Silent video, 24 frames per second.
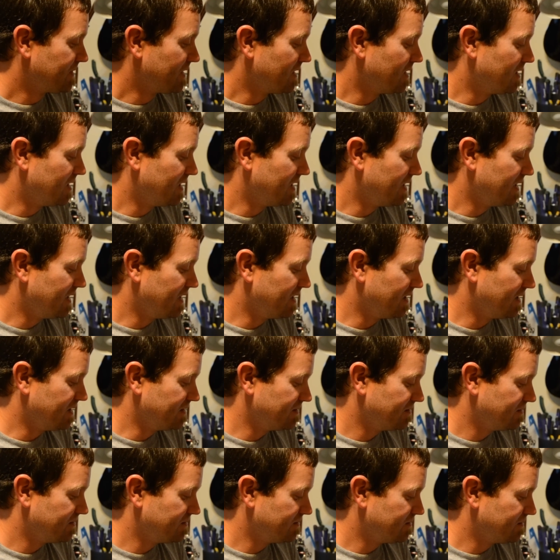And it
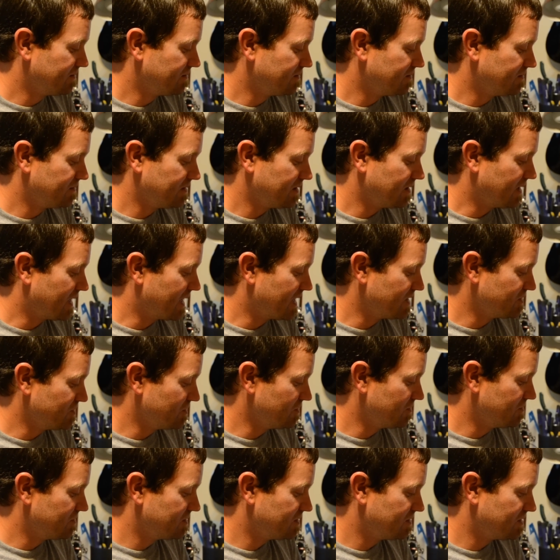has
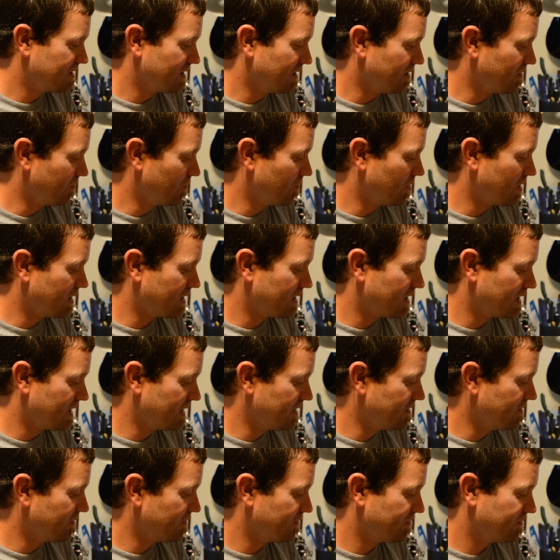you tell what
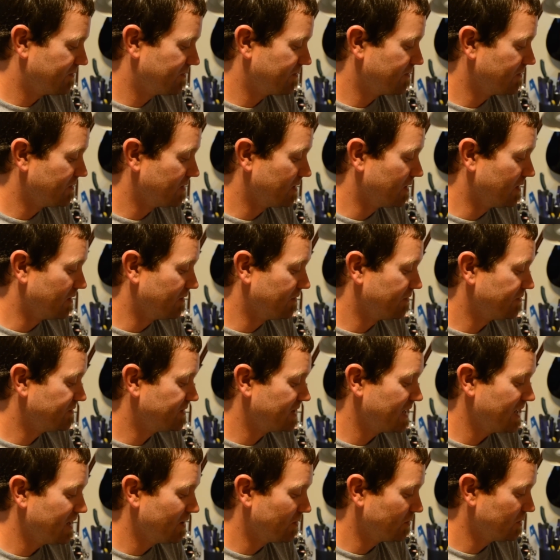kind of
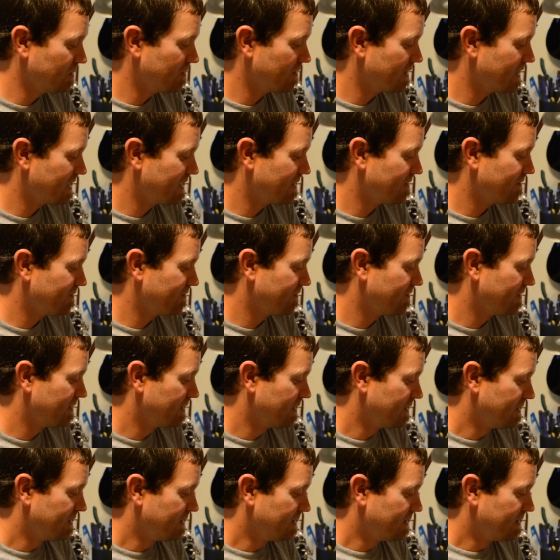tail you have.
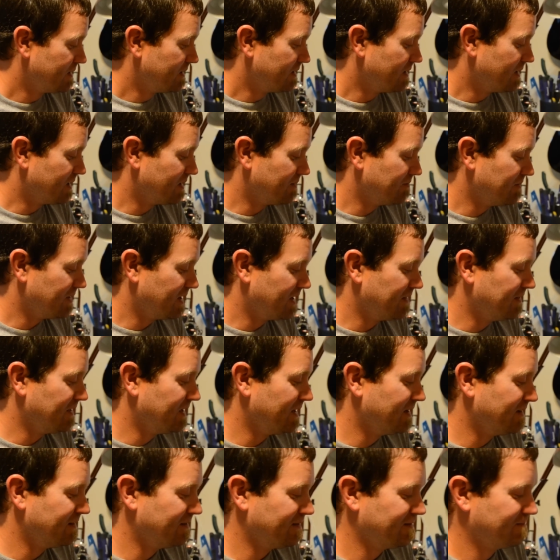And
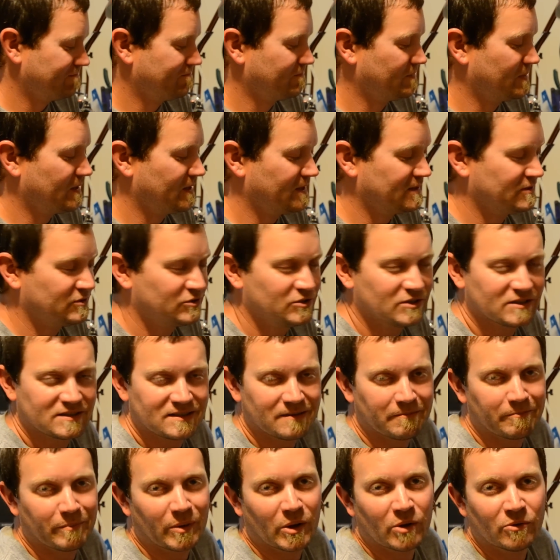then, just a
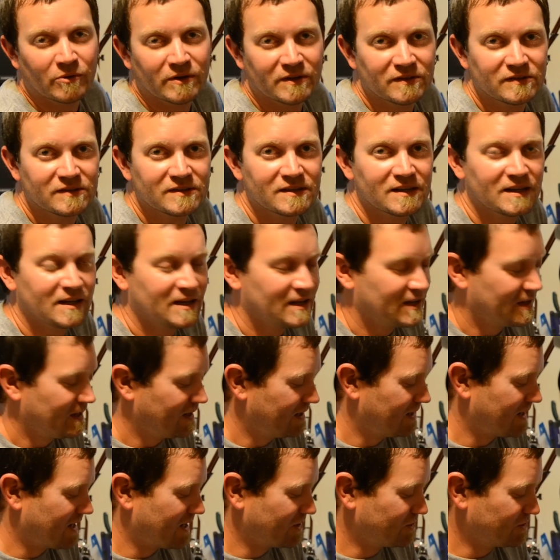bonus,
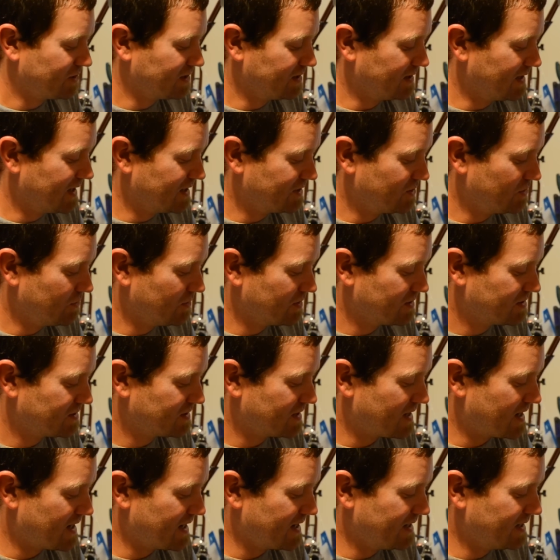it actually lets you
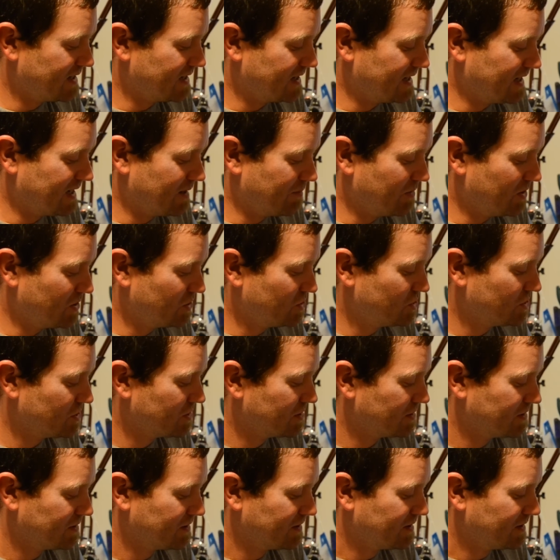assign an image
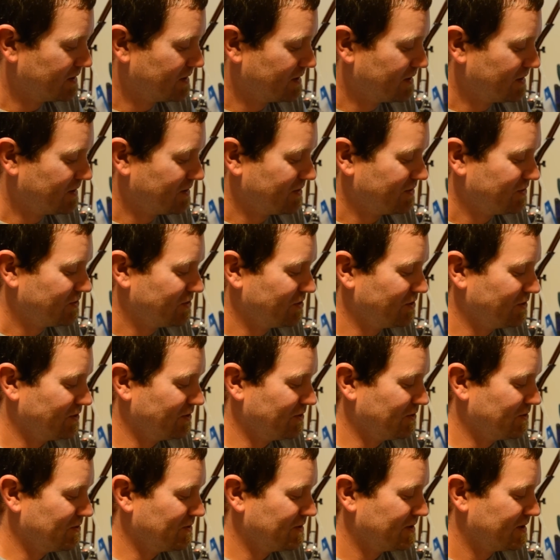
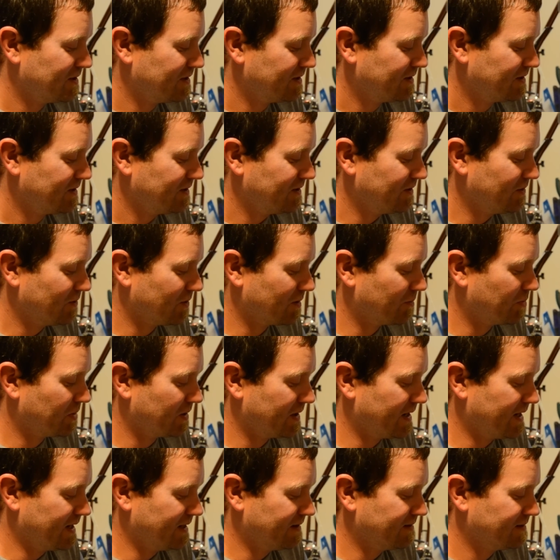to your plane.